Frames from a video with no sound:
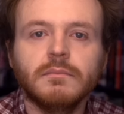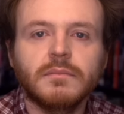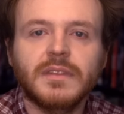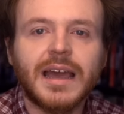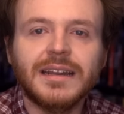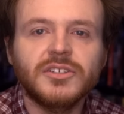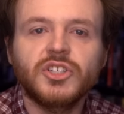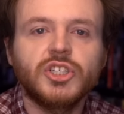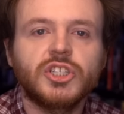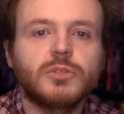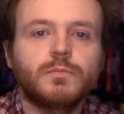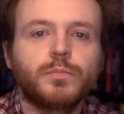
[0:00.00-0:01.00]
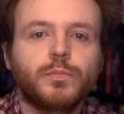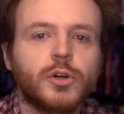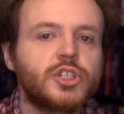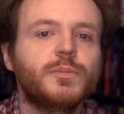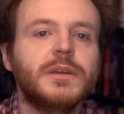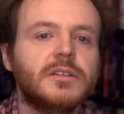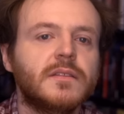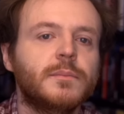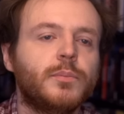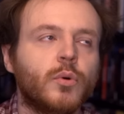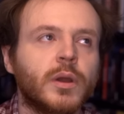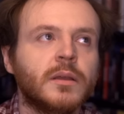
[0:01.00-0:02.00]
that has just pushed me to the
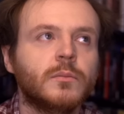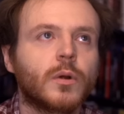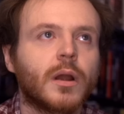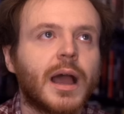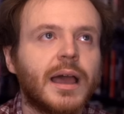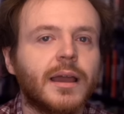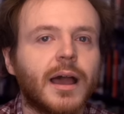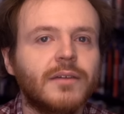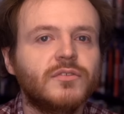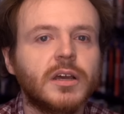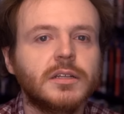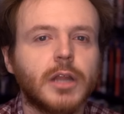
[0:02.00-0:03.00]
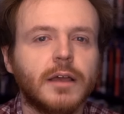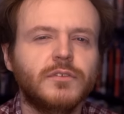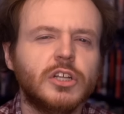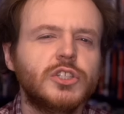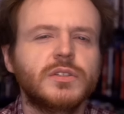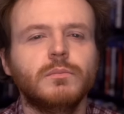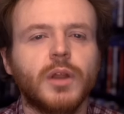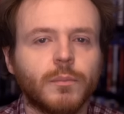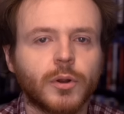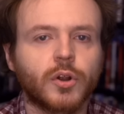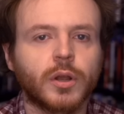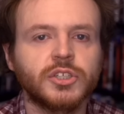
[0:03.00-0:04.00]
point where I've done some
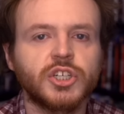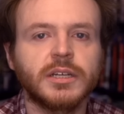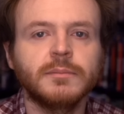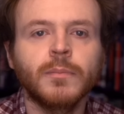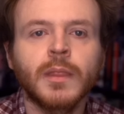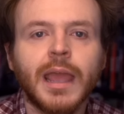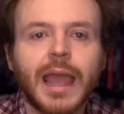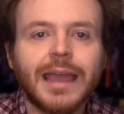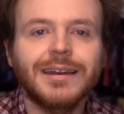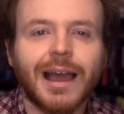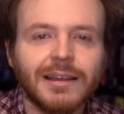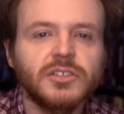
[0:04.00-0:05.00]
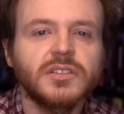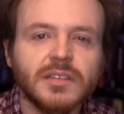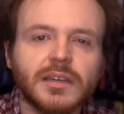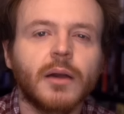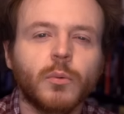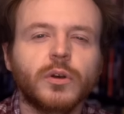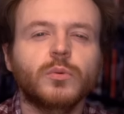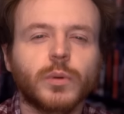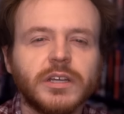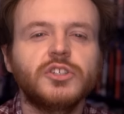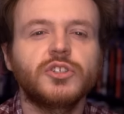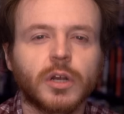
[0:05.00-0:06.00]
number crunching, and I just think I want to
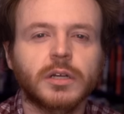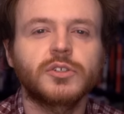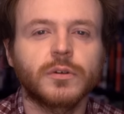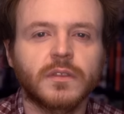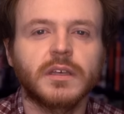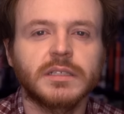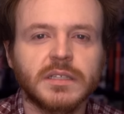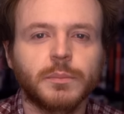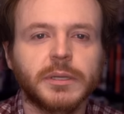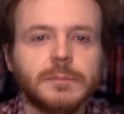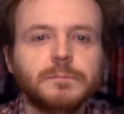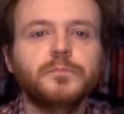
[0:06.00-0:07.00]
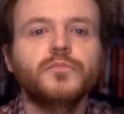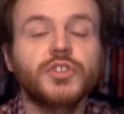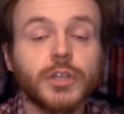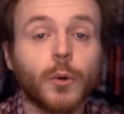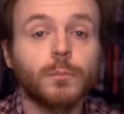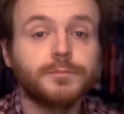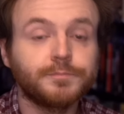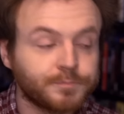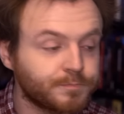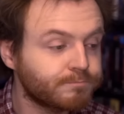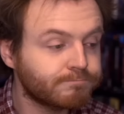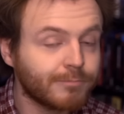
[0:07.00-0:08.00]
restructure things a bit. So
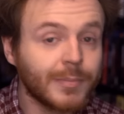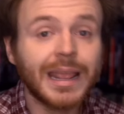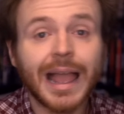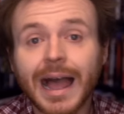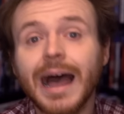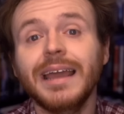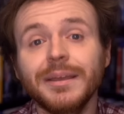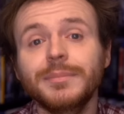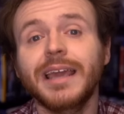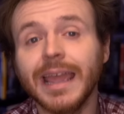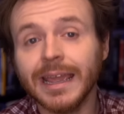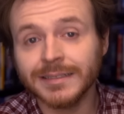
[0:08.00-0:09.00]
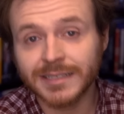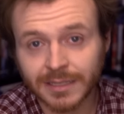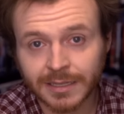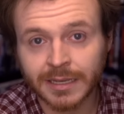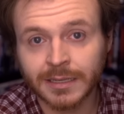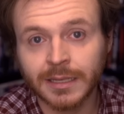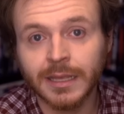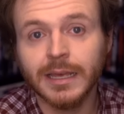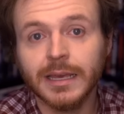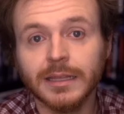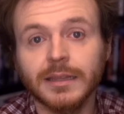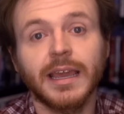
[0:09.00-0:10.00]
I am canceling
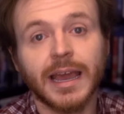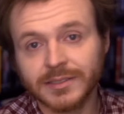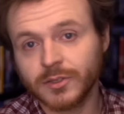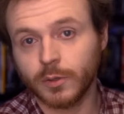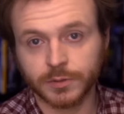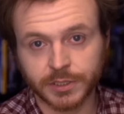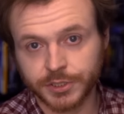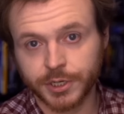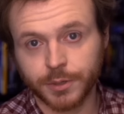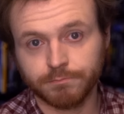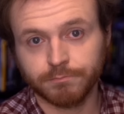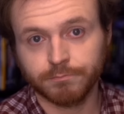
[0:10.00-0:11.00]
the Ask Colton show.